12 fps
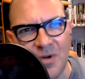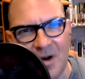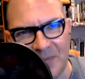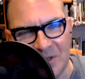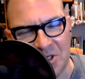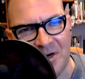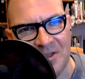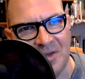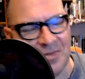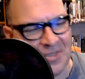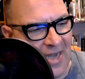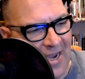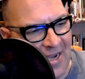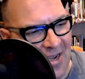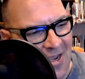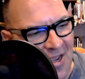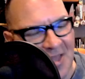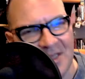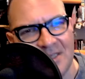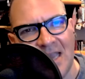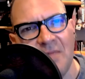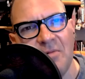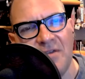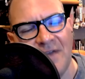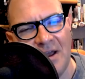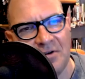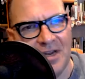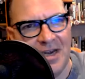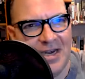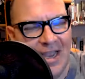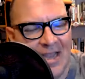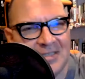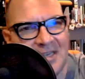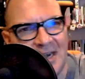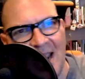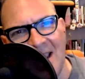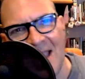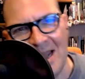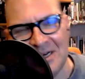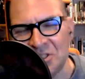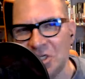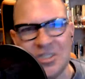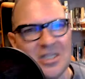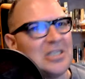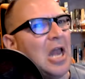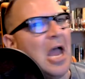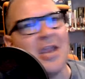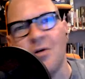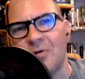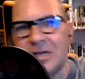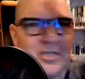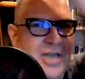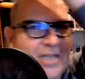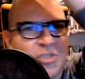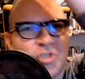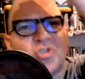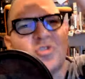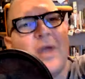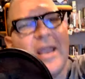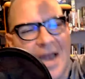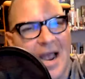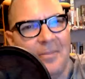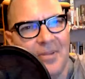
put up a chart that was like the day we founded it and today. And it's just this line going like straight up.